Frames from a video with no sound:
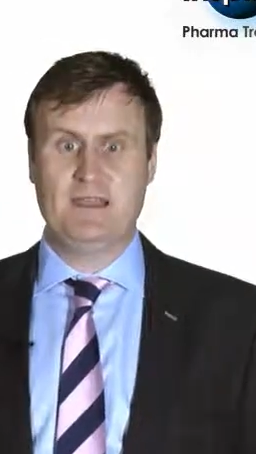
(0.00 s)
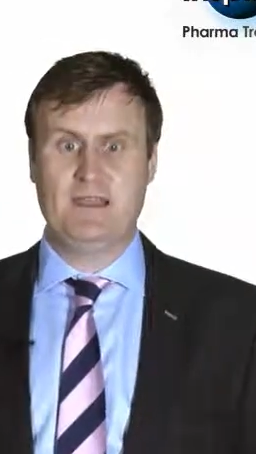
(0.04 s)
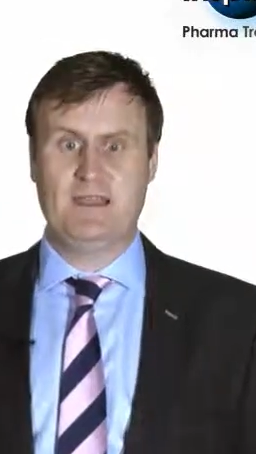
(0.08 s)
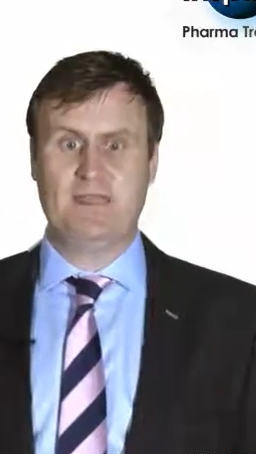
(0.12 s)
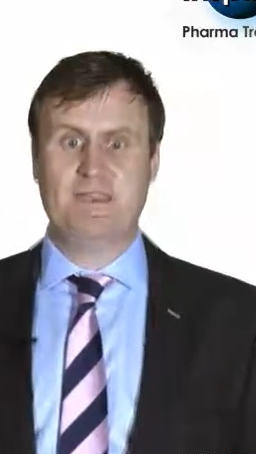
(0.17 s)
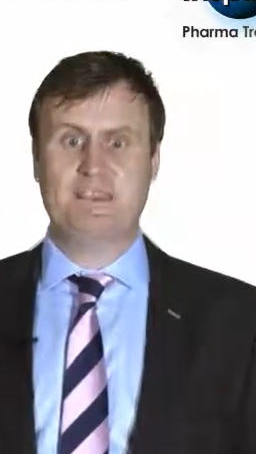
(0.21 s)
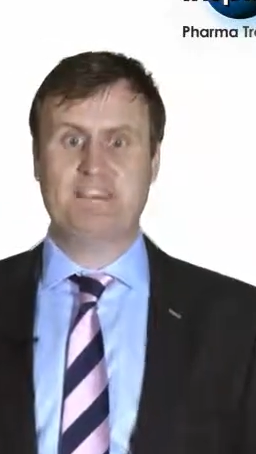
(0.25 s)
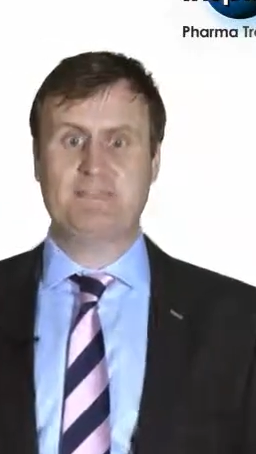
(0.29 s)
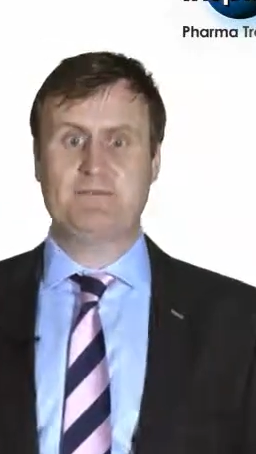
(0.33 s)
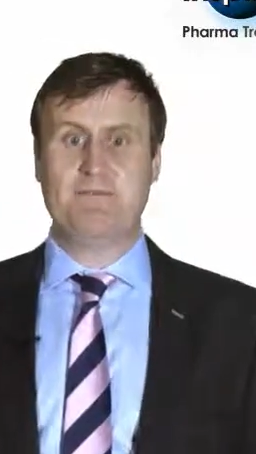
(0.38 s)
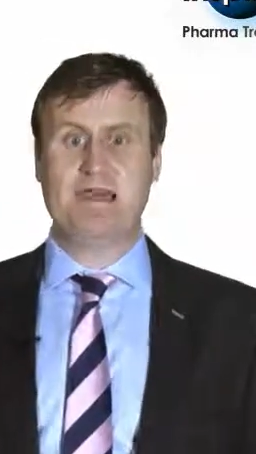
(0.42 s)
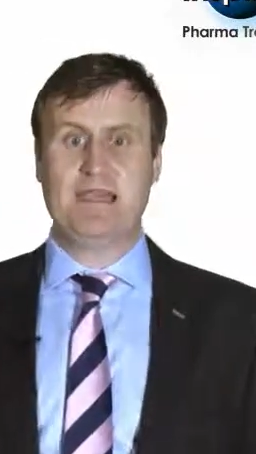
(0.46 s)

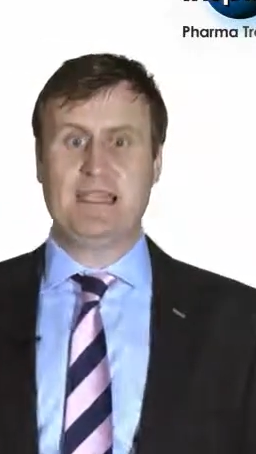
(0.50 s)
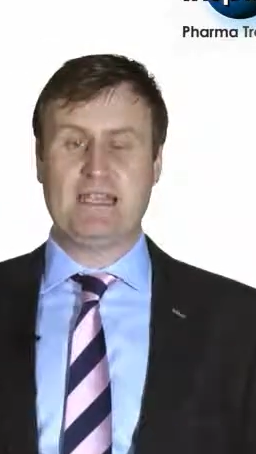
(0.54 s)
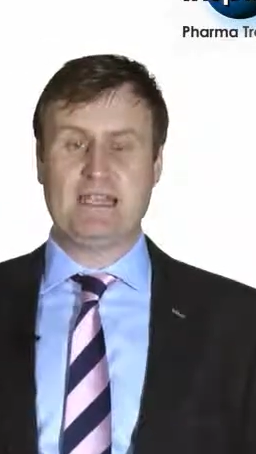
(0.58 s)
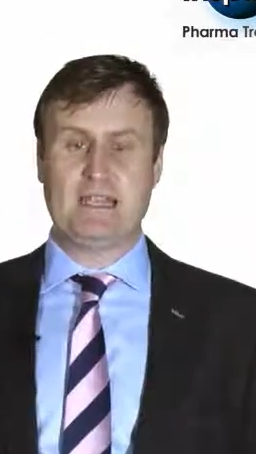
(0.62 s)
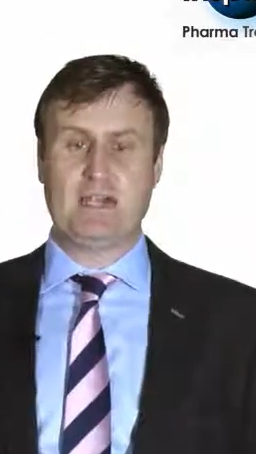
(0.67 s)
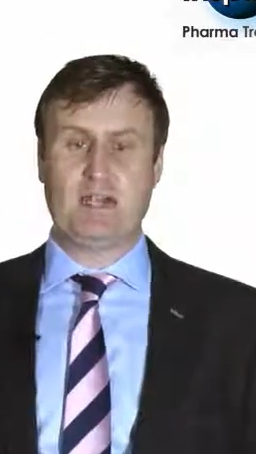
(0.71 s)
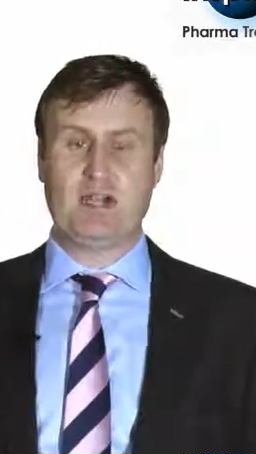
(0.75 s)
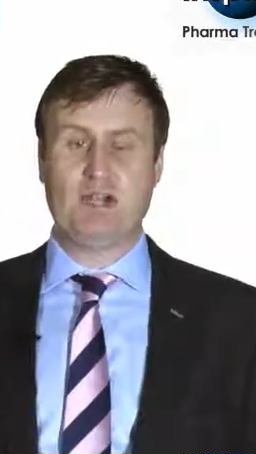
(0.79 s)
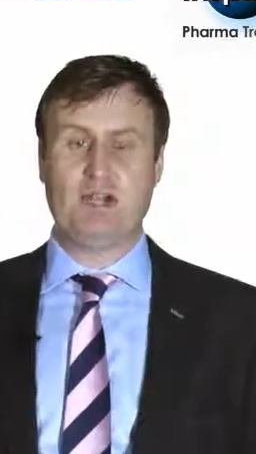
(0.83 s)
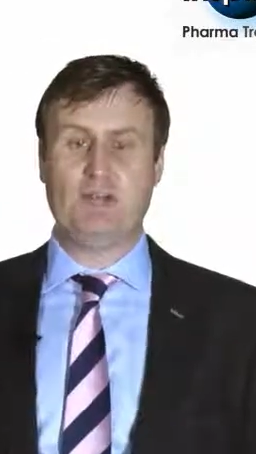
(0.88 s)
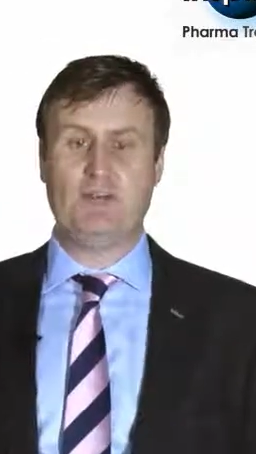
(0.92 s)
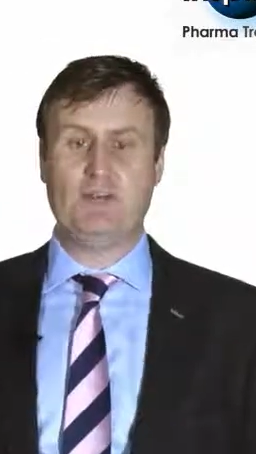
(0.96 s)
This may
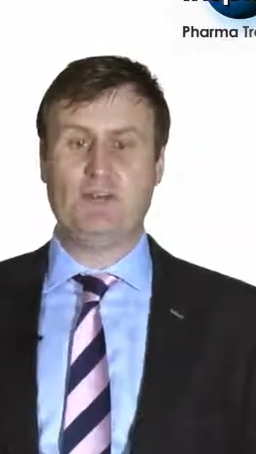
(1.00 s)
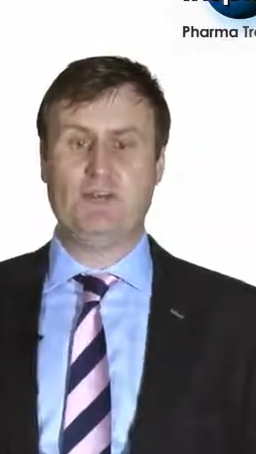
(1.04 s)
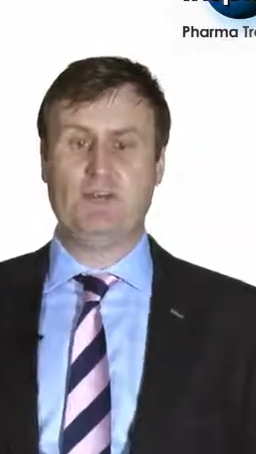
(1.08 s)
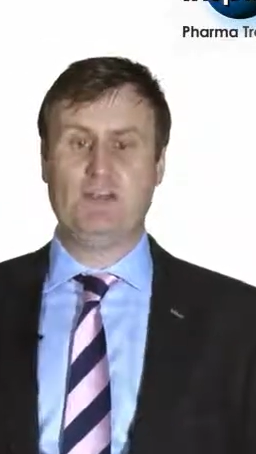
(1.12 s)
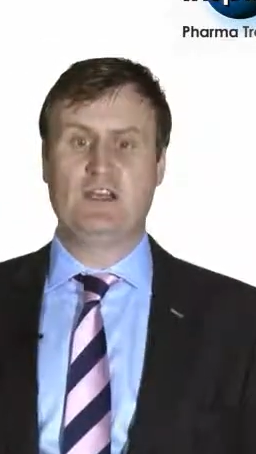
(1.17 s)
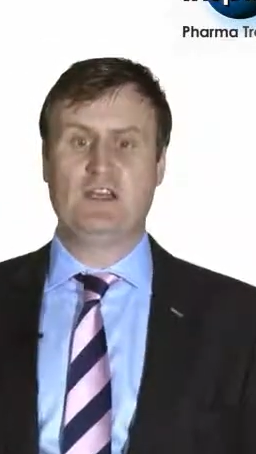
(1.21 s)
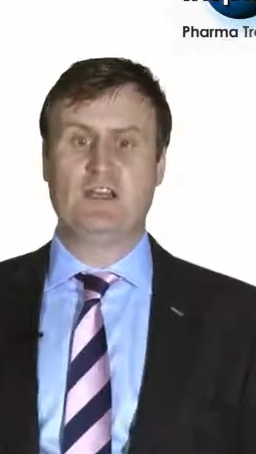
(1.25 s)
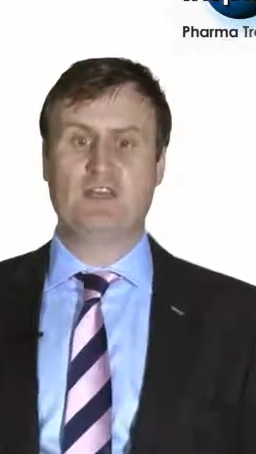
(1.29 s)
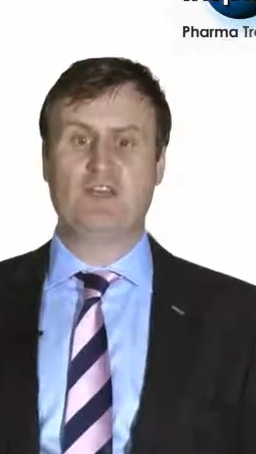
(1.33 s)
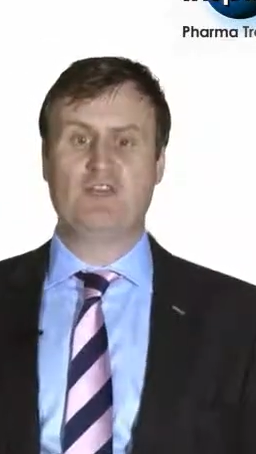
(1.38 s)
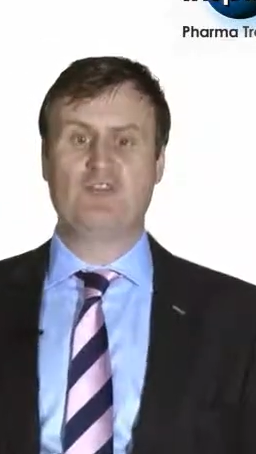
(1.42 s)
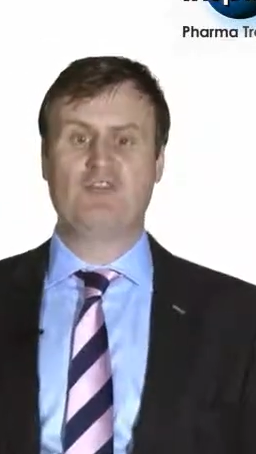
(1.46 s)
include
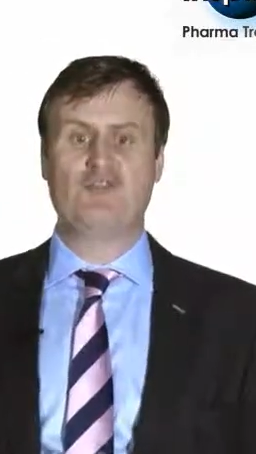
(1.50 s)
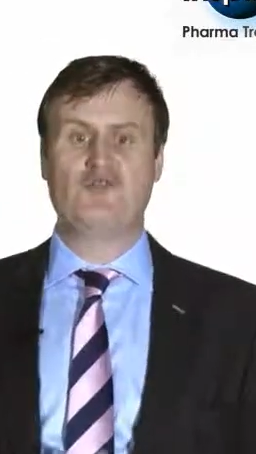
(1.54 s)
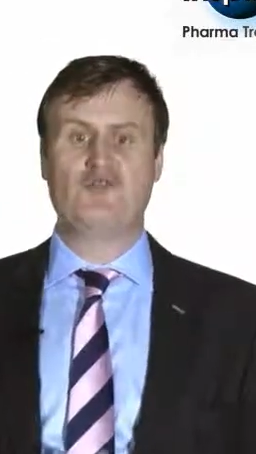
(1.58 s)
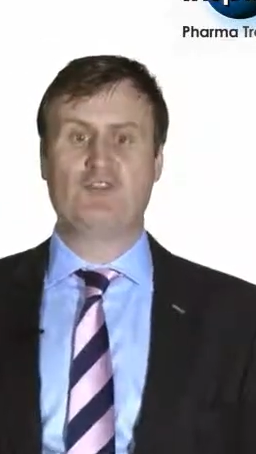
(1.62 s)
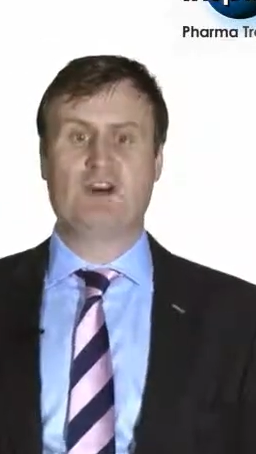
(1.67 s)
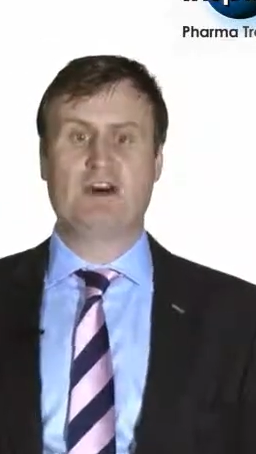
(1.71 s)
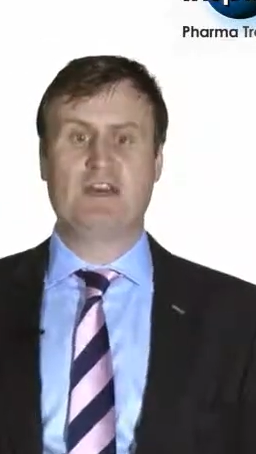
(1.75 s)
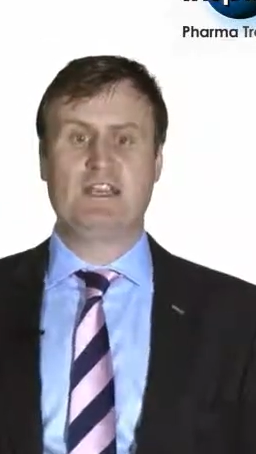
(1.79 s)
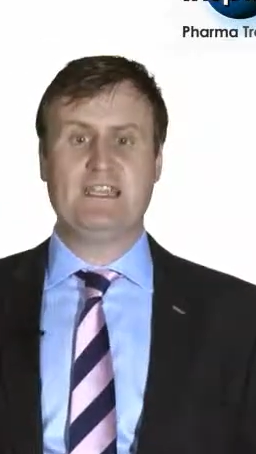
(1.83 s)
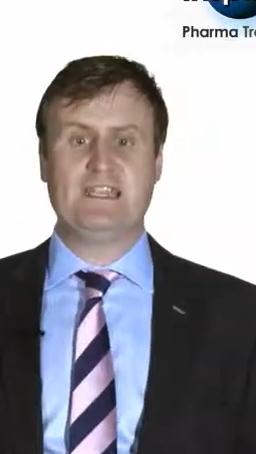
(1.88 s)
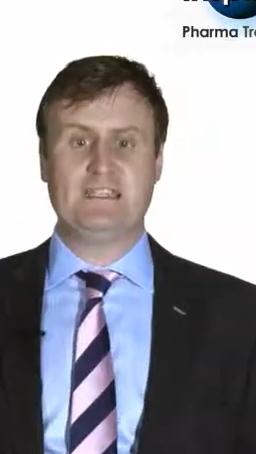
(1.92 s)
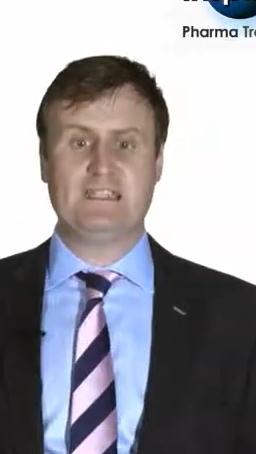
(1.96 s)

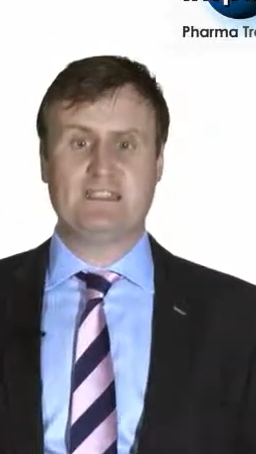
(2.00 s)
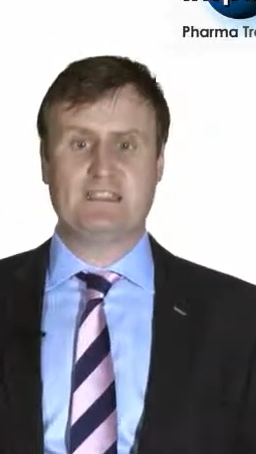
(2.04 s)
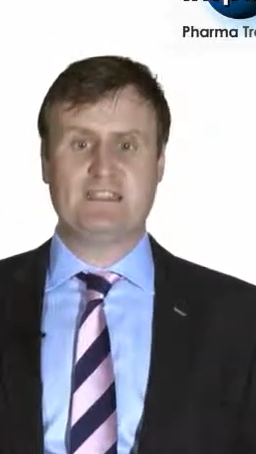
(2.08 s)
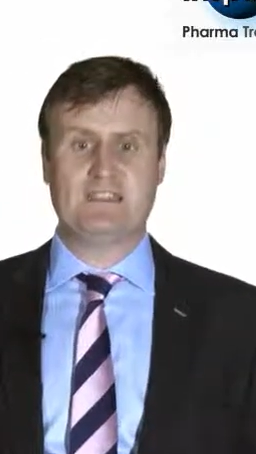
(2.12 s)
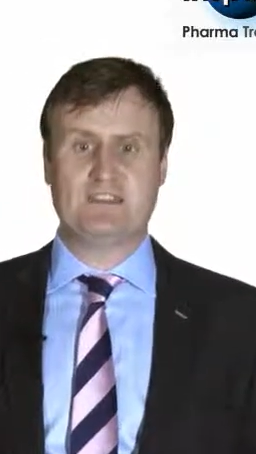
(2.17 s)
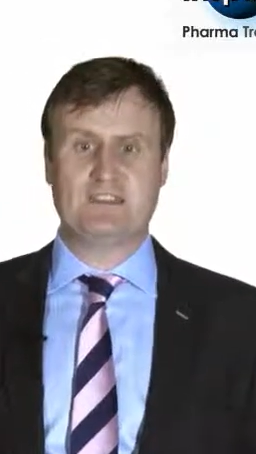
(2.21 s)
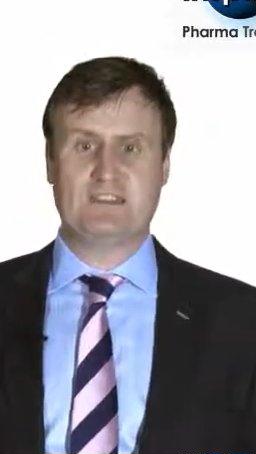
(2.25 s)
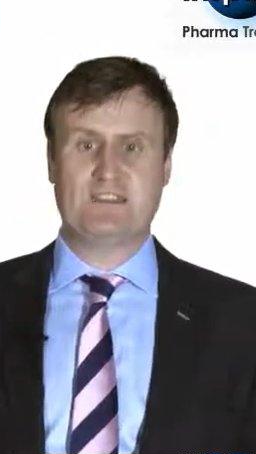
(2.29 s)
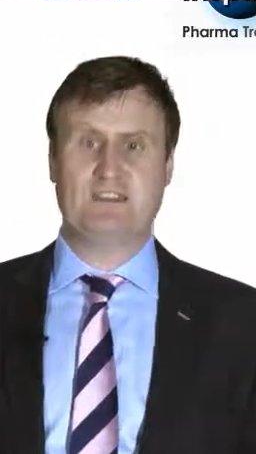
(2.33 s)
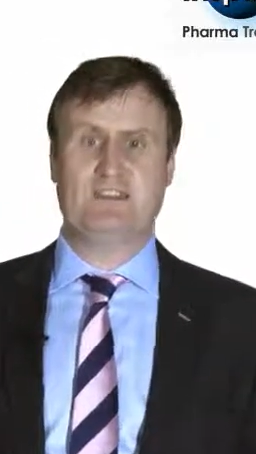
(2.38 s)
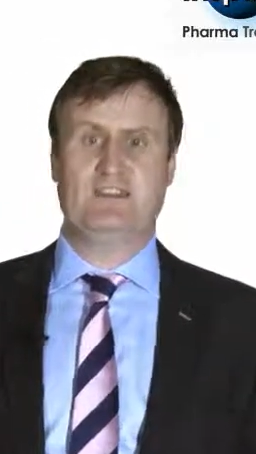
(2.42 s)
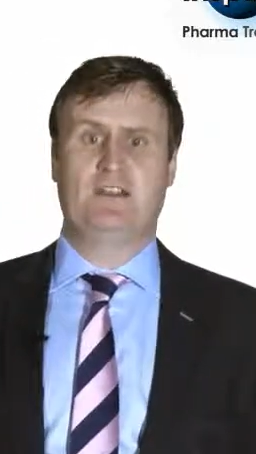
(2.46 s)

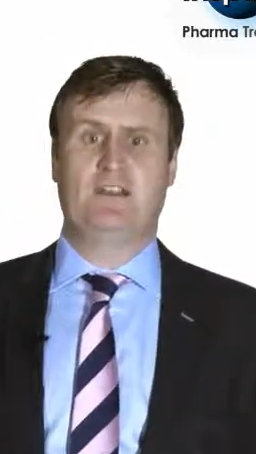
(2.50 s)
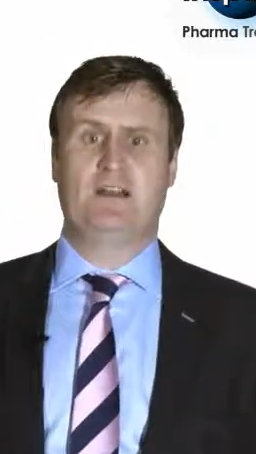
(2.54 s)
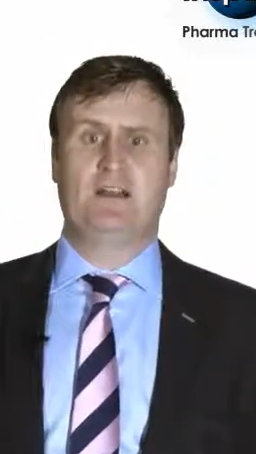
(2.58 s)
dryness